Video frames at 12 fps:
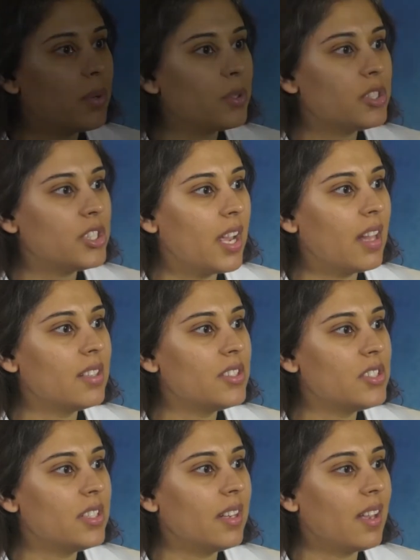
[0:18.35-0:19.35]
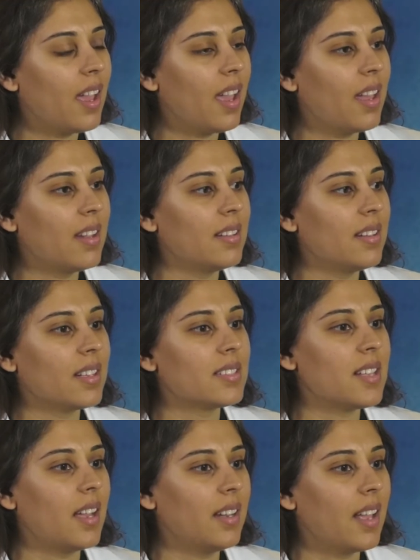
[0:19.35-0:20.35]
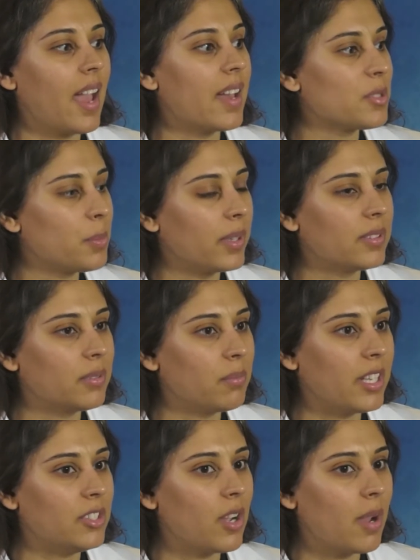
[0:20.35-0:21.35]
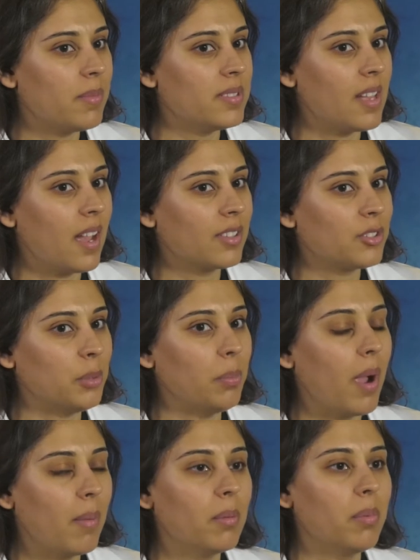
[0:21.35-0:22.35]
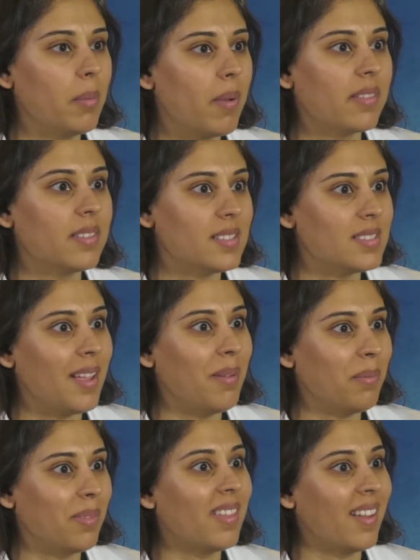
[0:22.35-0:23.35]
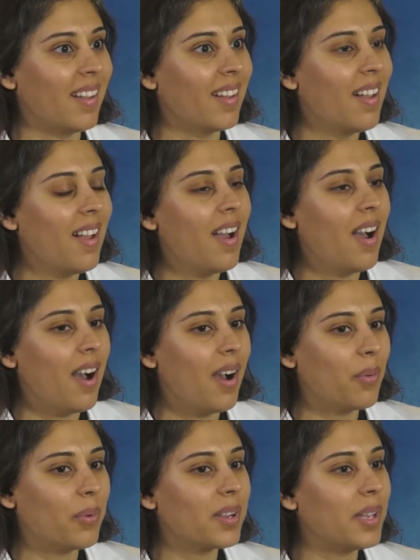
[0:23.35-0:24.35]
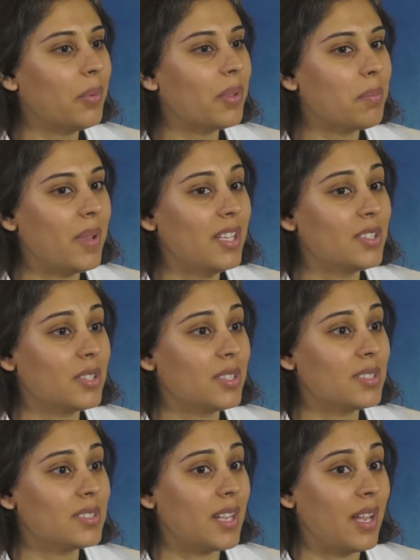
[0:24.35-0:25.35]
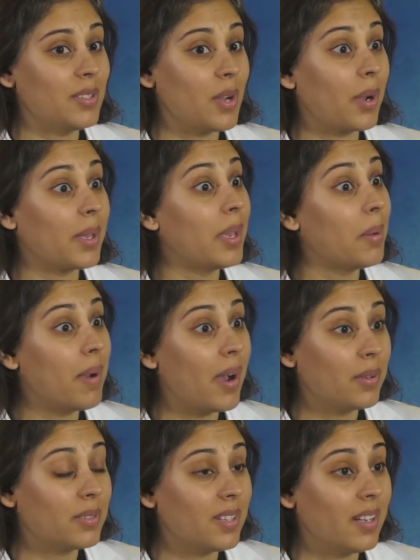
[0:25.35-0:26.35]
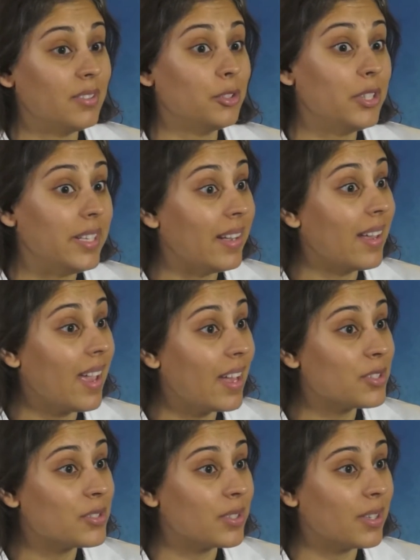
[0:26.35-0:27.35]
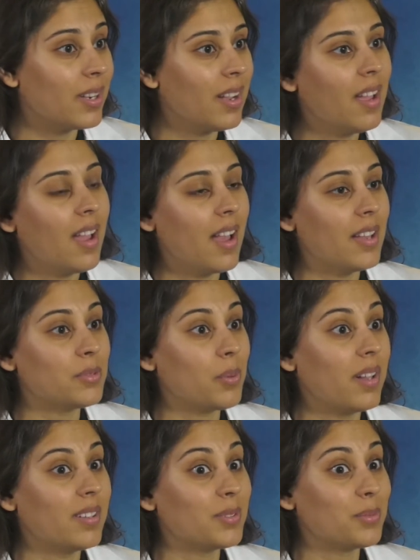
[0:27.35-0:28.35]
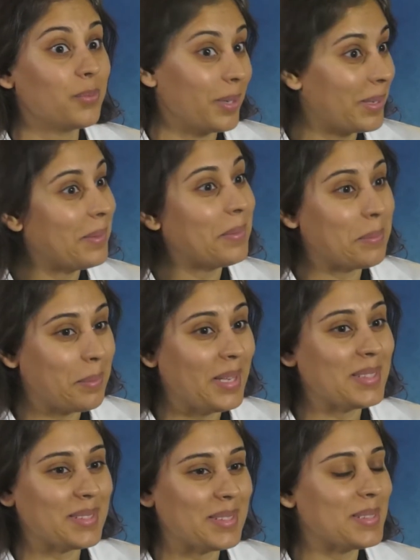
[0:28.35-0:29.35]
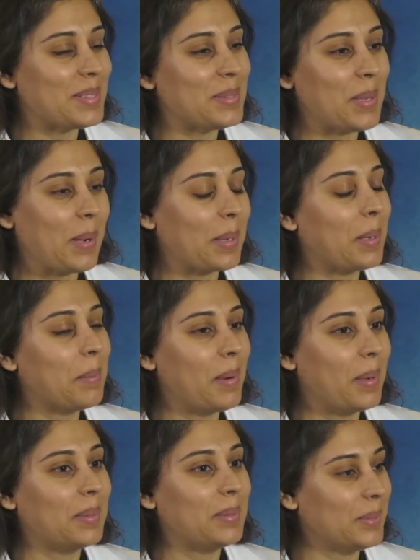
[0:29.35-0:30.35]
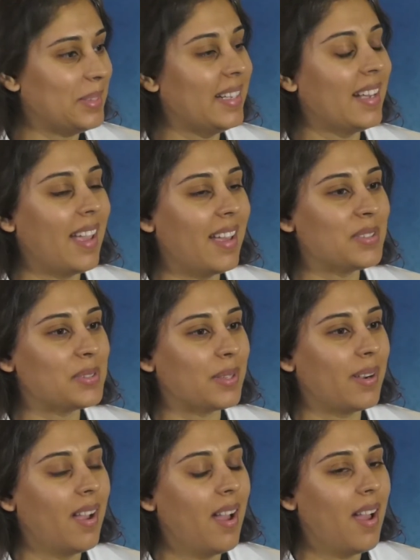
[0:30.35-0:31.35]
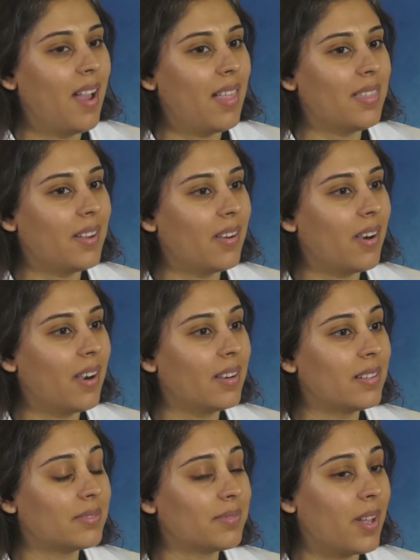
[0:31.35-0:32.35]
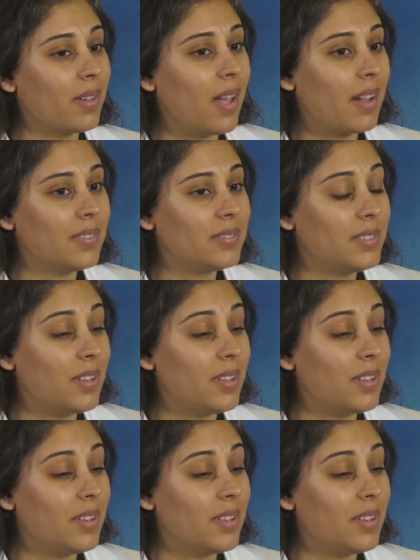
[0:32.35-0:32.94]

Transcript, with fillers: most challenging and exciting aspect of my job is actually probably about the same thing uh, working with patients and talking about and treating cancer, as well as working with patients and talking about and treating cancer. There are a lot of